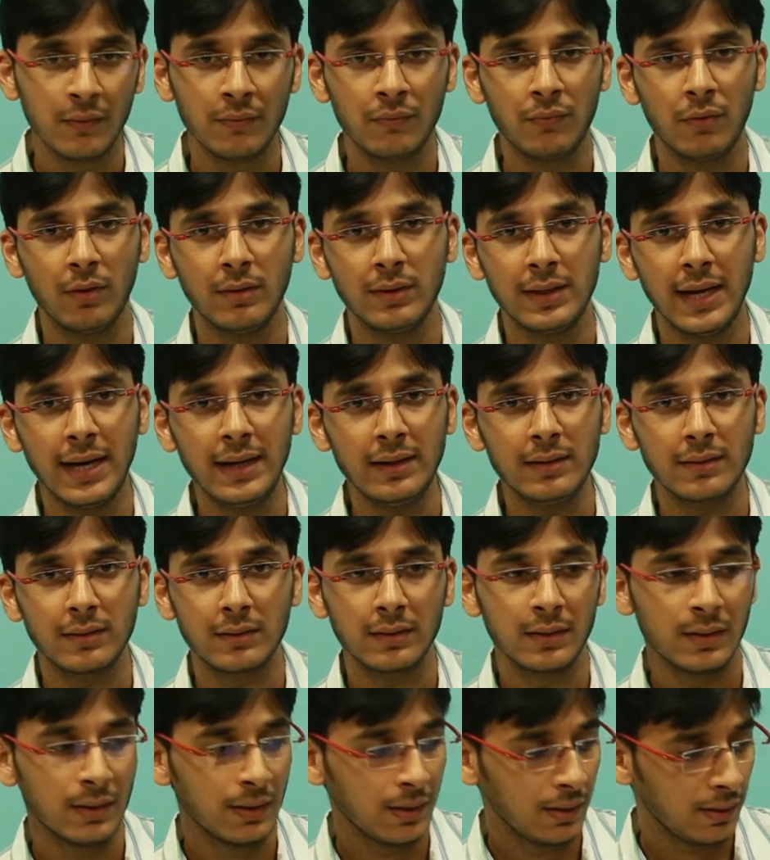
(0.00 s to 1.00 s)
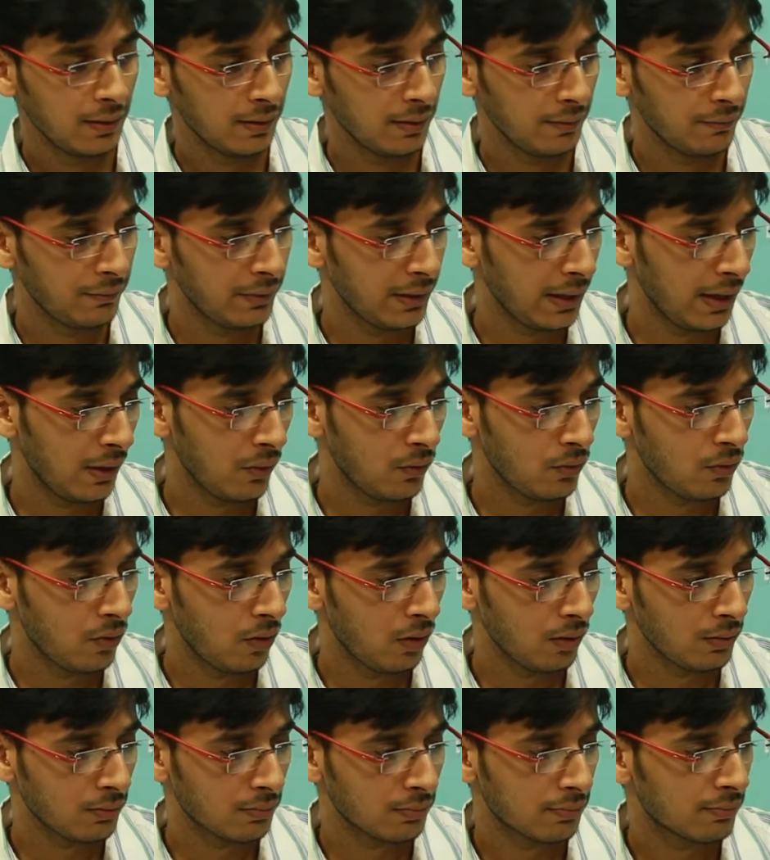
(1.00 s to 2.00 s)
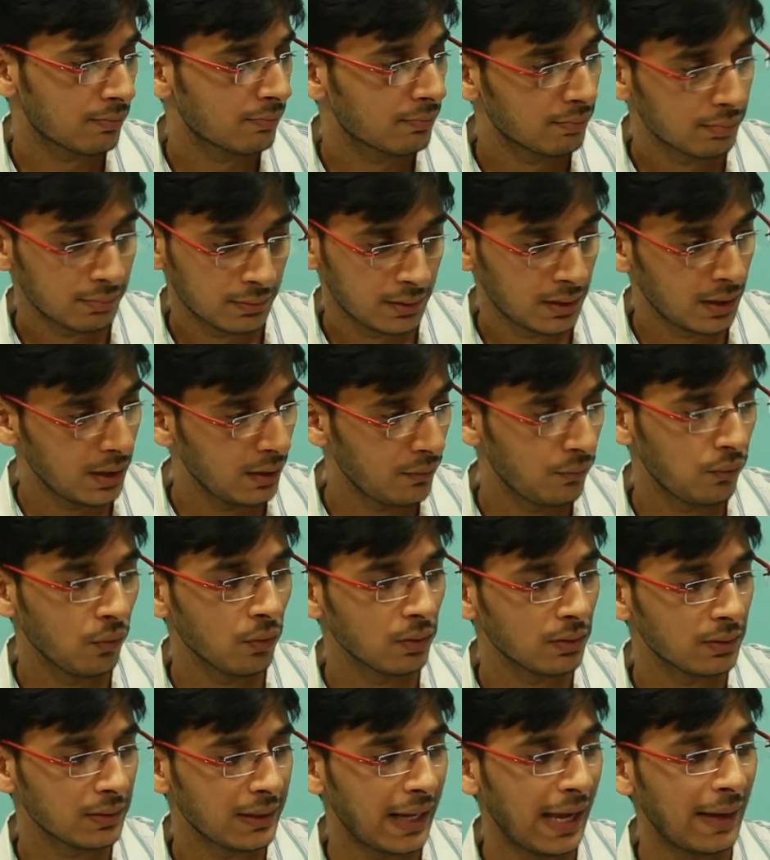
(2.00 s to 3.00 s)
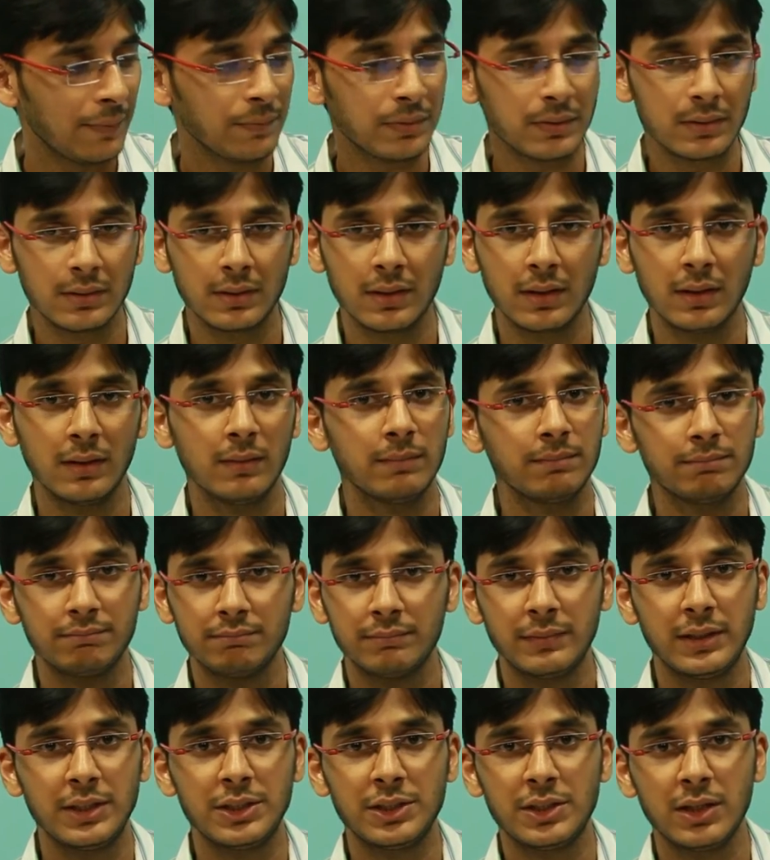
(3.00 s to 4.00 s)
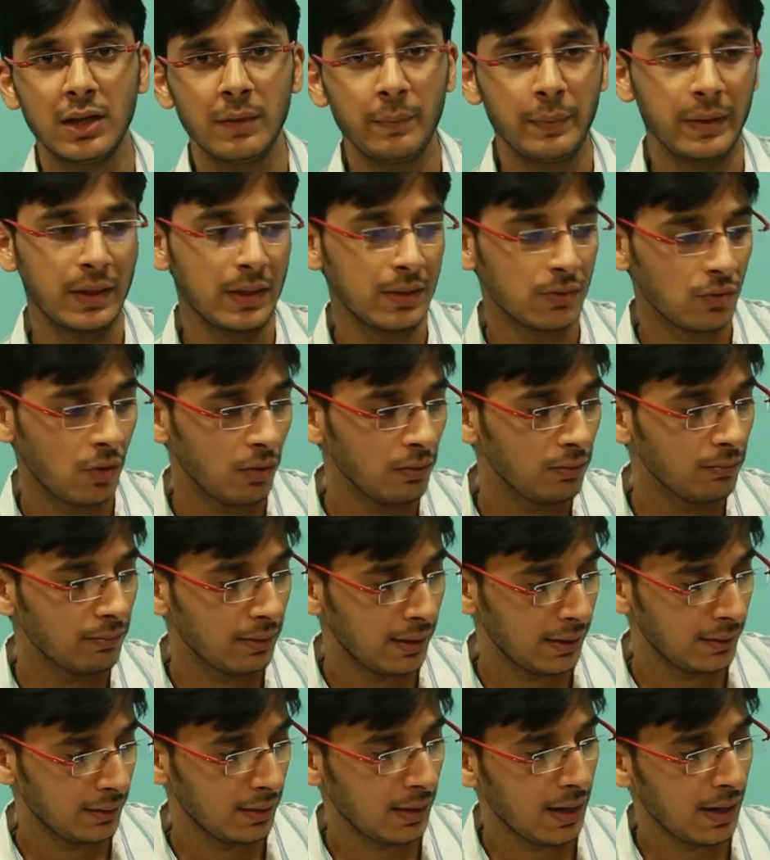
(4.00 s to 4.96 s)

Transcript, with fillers: for that uh, we have got 3 4 times the digital pin is on and